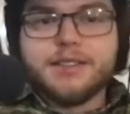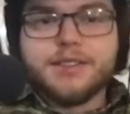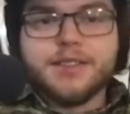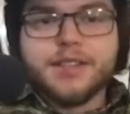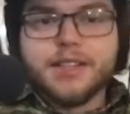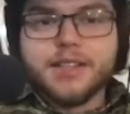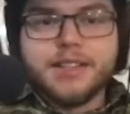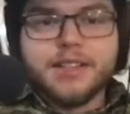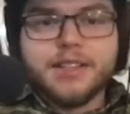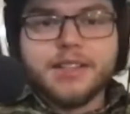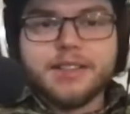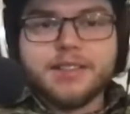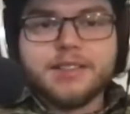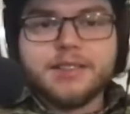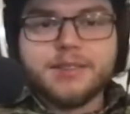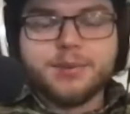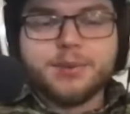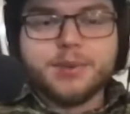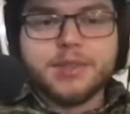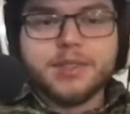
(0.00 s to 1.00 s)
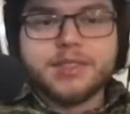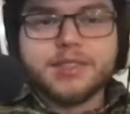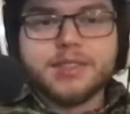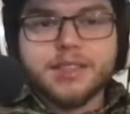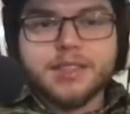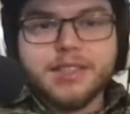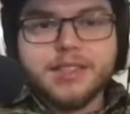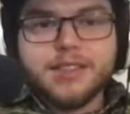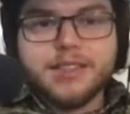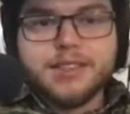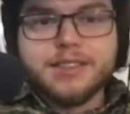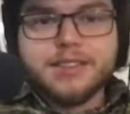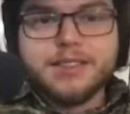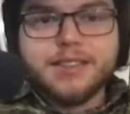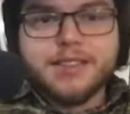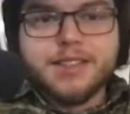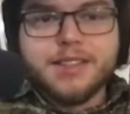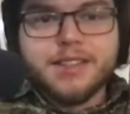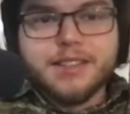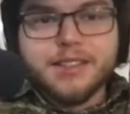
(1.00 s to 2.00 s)
It was
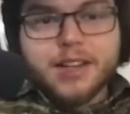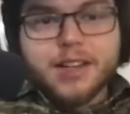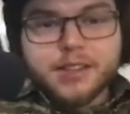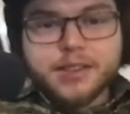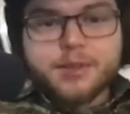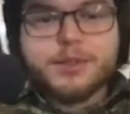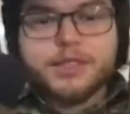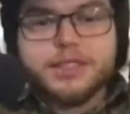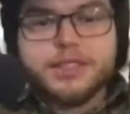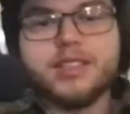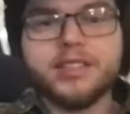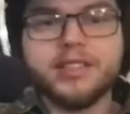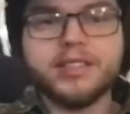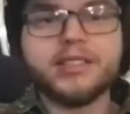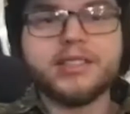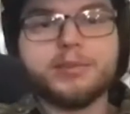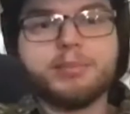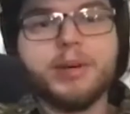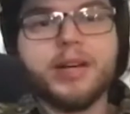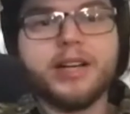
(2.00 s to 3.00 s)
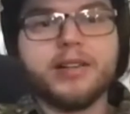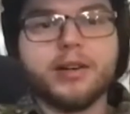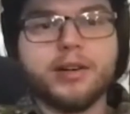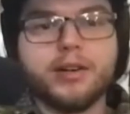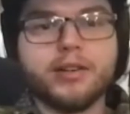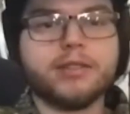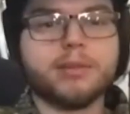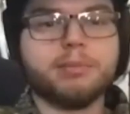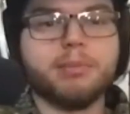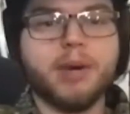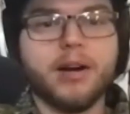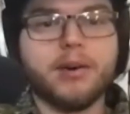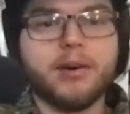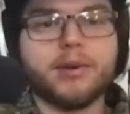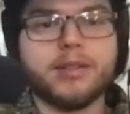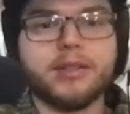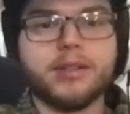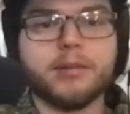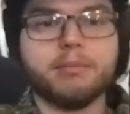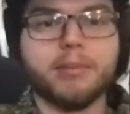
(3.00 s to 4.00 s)
like the resistance band
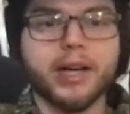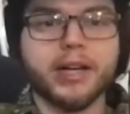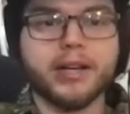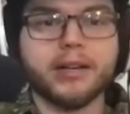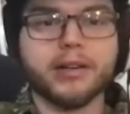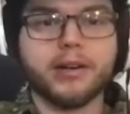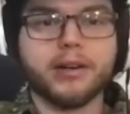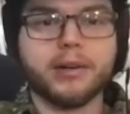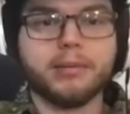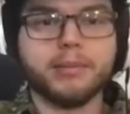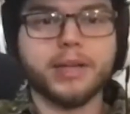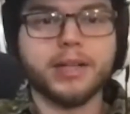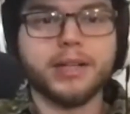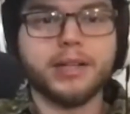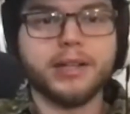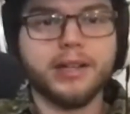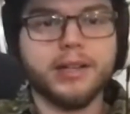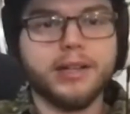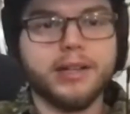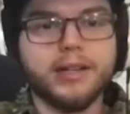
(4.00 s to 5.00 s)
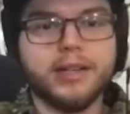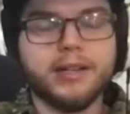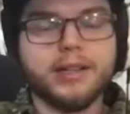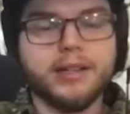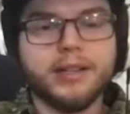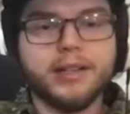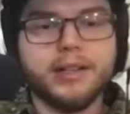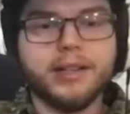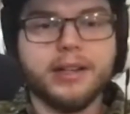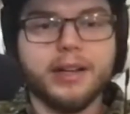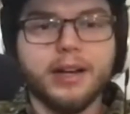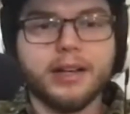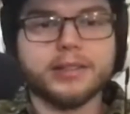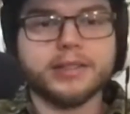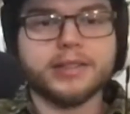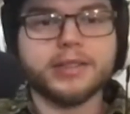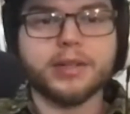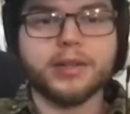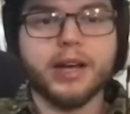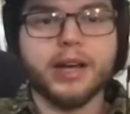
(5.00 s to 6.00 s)
overpowered the mic arm. And
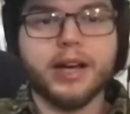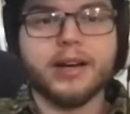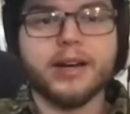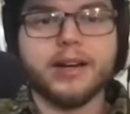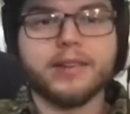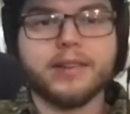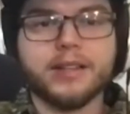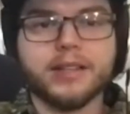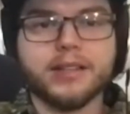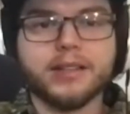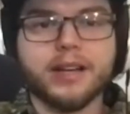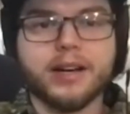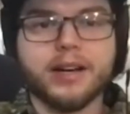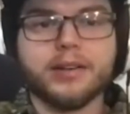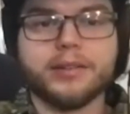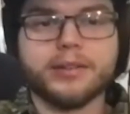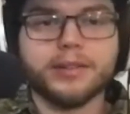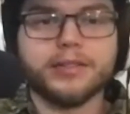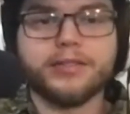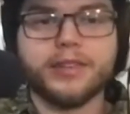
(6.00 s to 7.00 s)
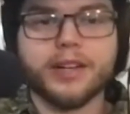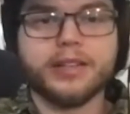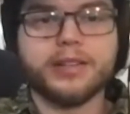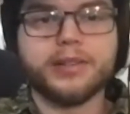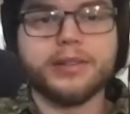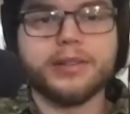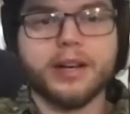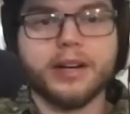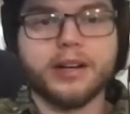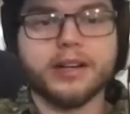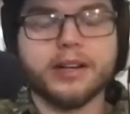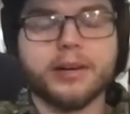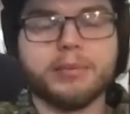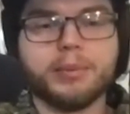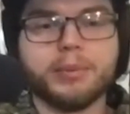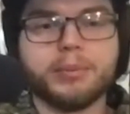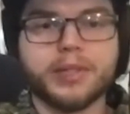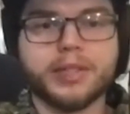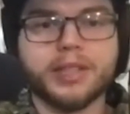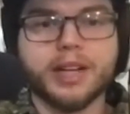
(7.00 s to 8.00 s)
so that, I think that'll, if I do that a
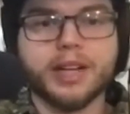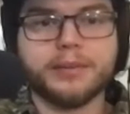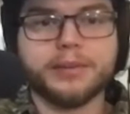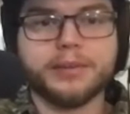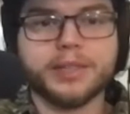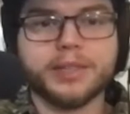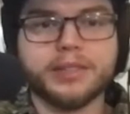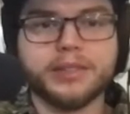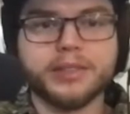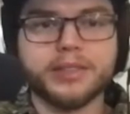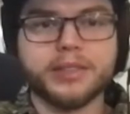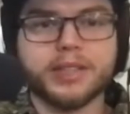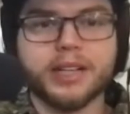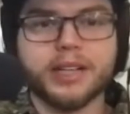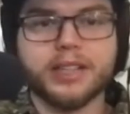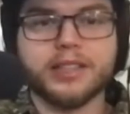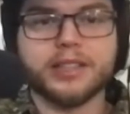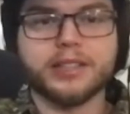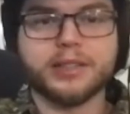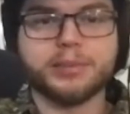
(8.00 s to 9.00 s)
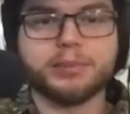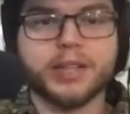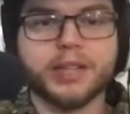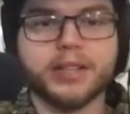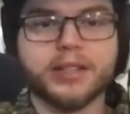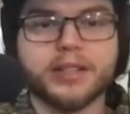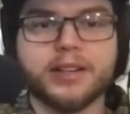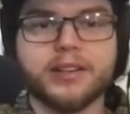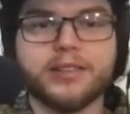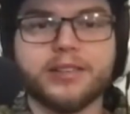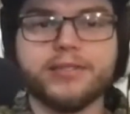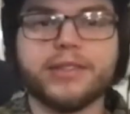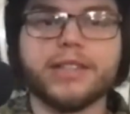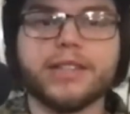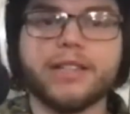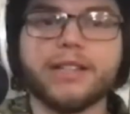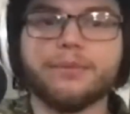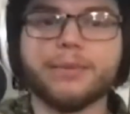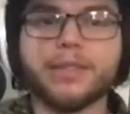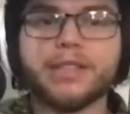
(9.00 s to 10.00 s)
couple more times, it'll stretch that spring enough to
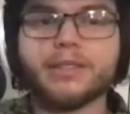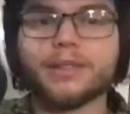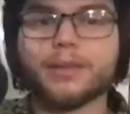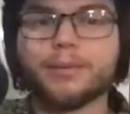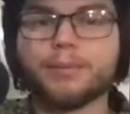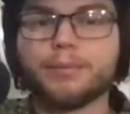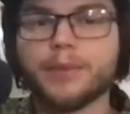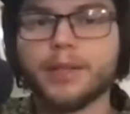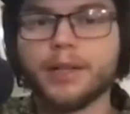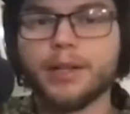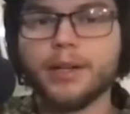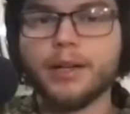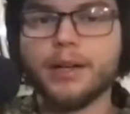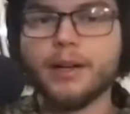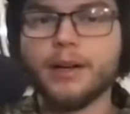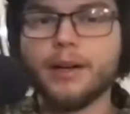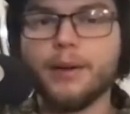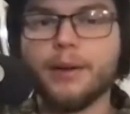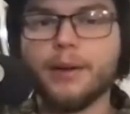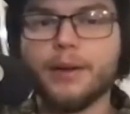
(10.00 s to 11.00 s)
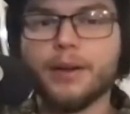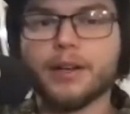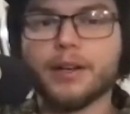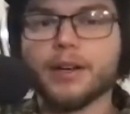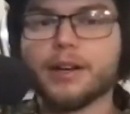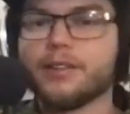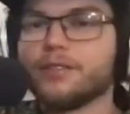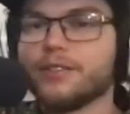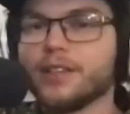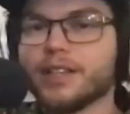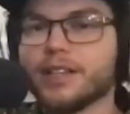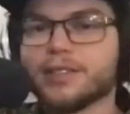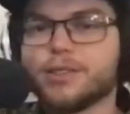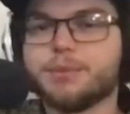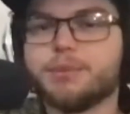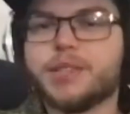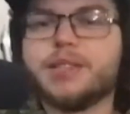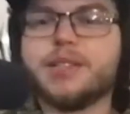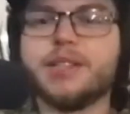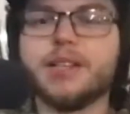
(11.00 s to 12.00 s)
give me some kind of
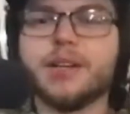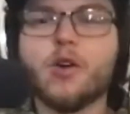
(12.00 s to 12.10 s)
flexibility.